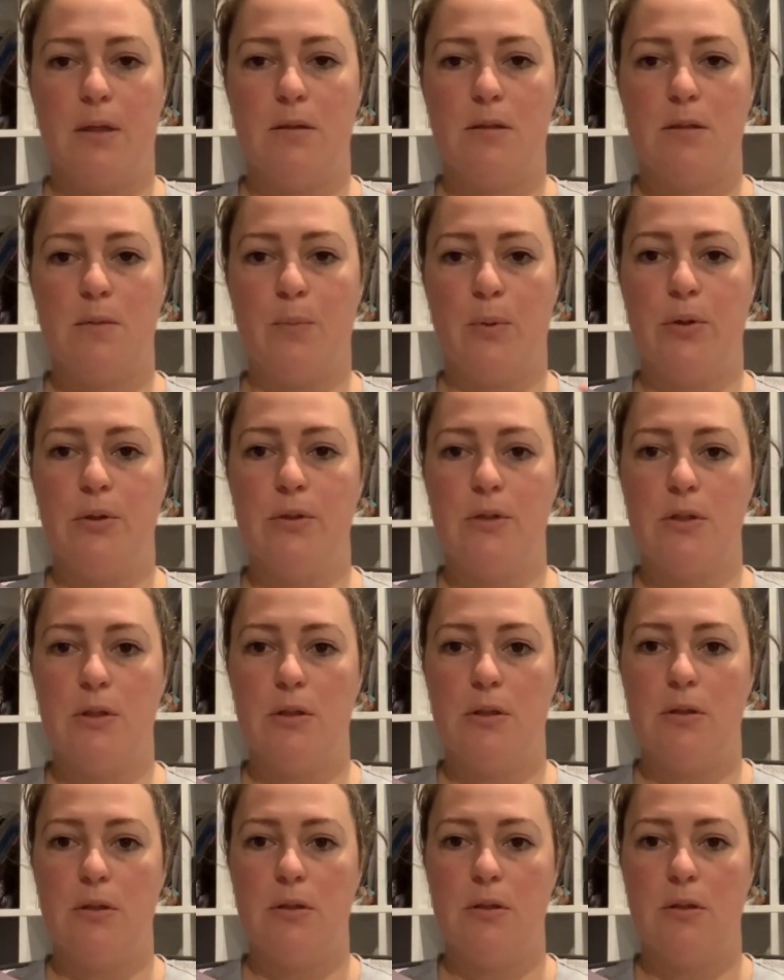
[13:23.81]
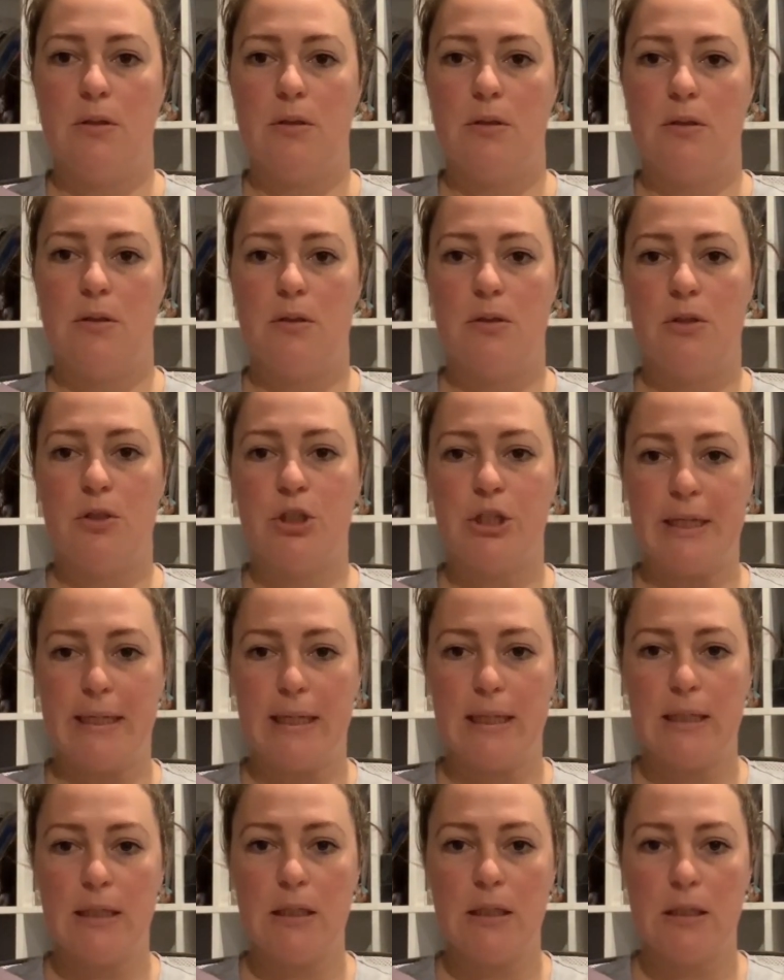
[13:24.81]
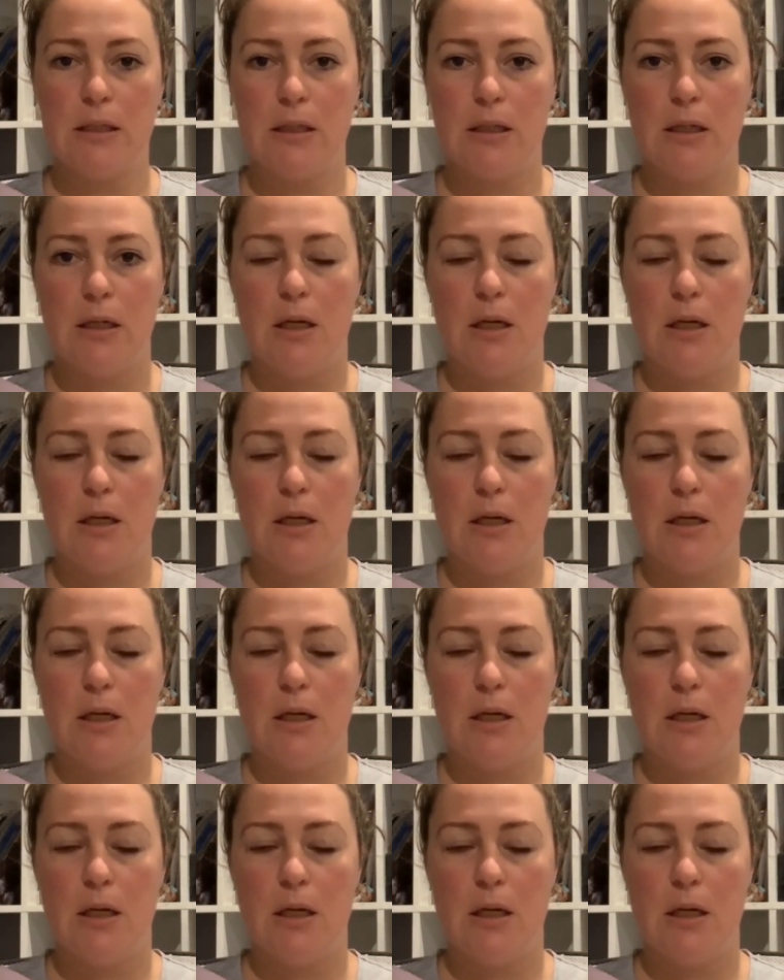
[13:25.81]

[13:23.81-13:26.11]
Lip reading: smoked chicken,